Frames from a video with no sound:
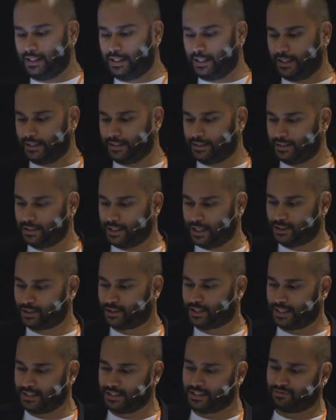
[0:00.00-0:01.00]
And as
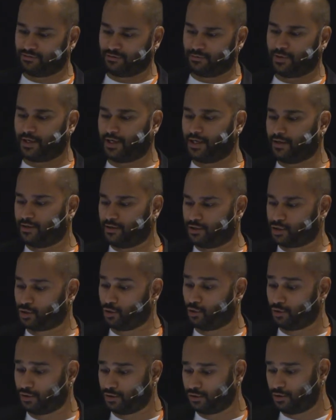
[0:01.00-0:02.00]
you can see from here,
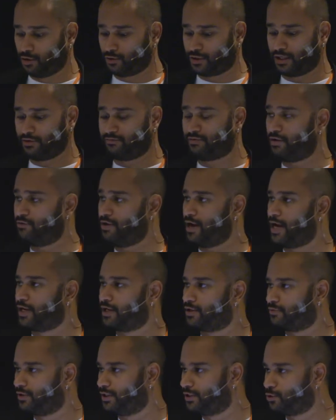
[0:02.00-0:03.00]
Sean looking very
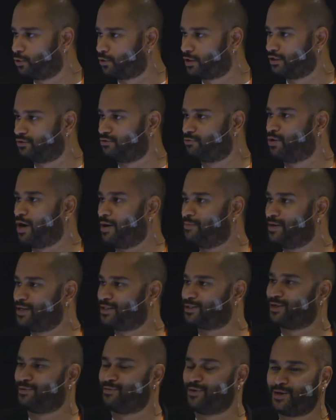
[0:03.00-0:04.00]
angry, talking to the Prime
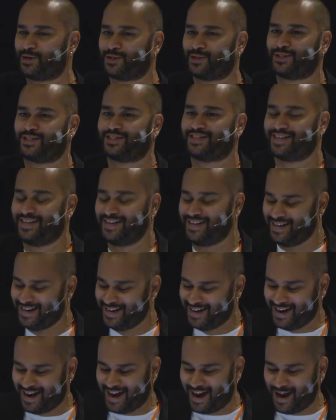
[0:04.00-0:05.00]
Minister of Mauritius.
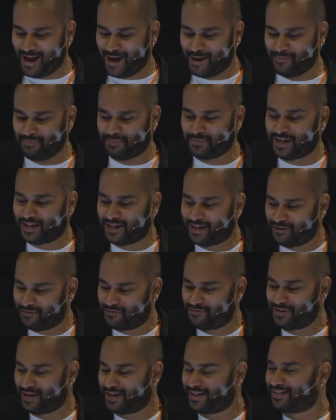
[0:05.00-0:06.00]
And I
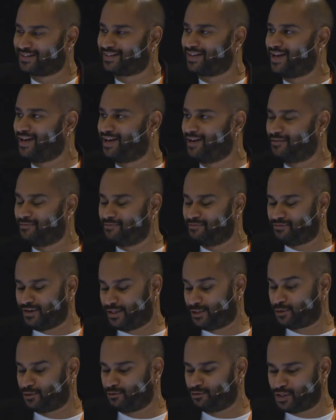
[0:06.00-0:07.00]
think
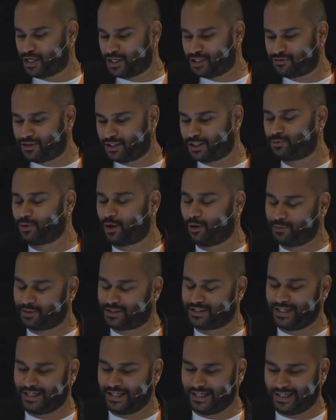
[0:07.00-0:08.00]
that sort of changed things. Well,
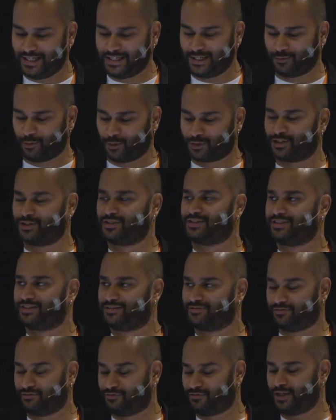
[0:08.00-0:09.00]
obviously, it wasn't
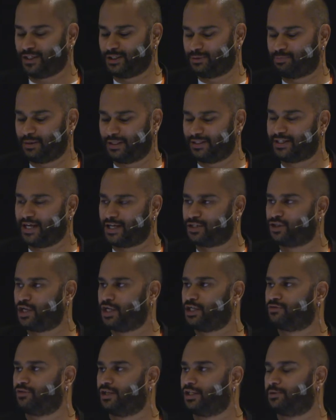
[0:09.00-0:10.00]
this bit that
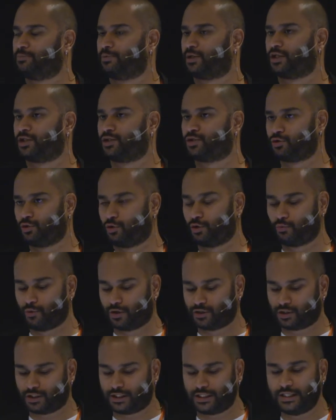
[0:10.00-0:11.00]
changed things, because Sean
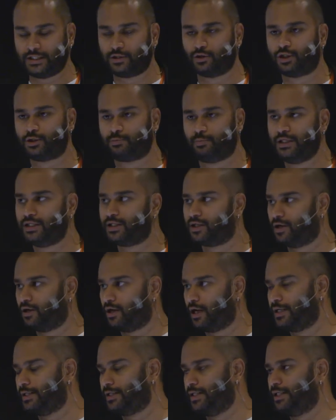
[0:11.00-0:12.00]
was the keynote speaker,
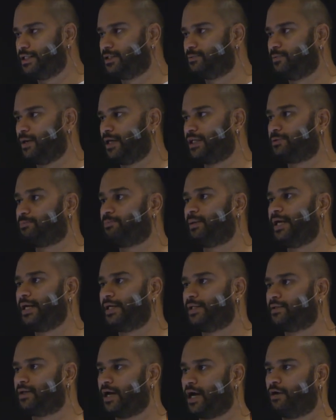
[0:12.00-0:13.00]
and he
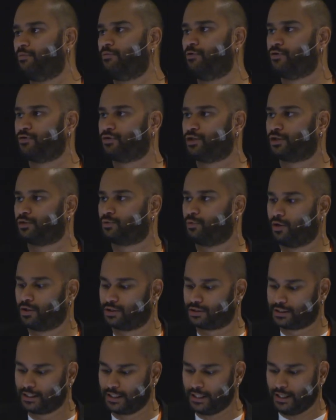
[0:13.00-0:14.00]
explained how Mauritius
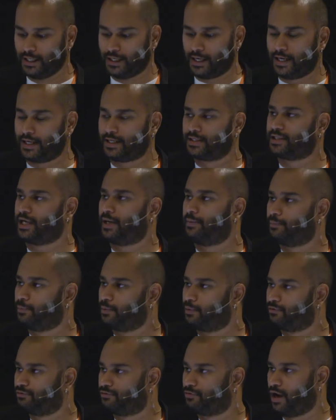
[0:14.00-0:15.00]
was an
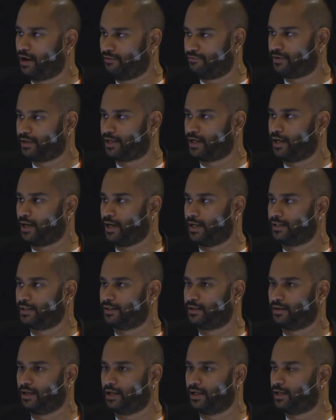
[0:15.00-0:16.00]
example for Africa
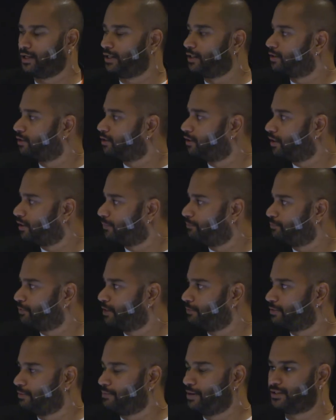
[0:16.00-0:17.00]
in
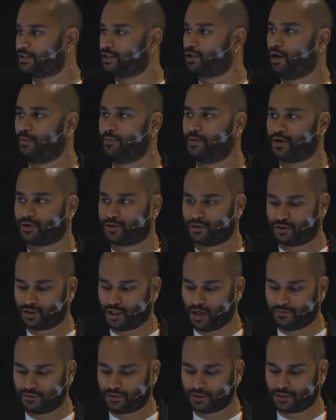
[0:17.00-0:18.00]
implementing harm reduction
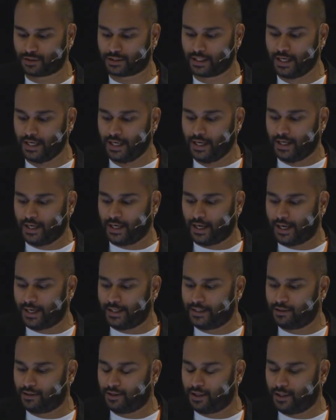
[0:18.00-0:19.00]
services.
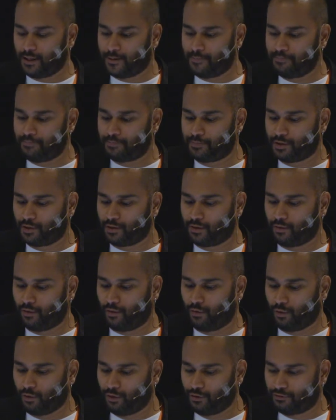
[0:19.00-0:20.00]
And
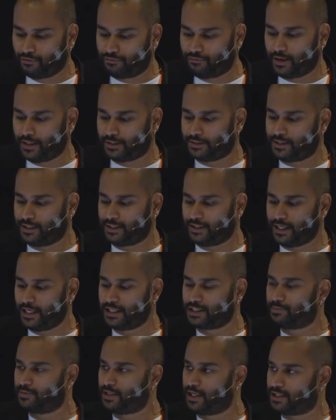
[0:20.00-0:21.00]
all of that
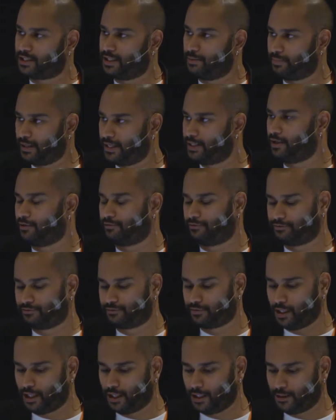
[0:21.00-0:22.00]
engagement actually paid off.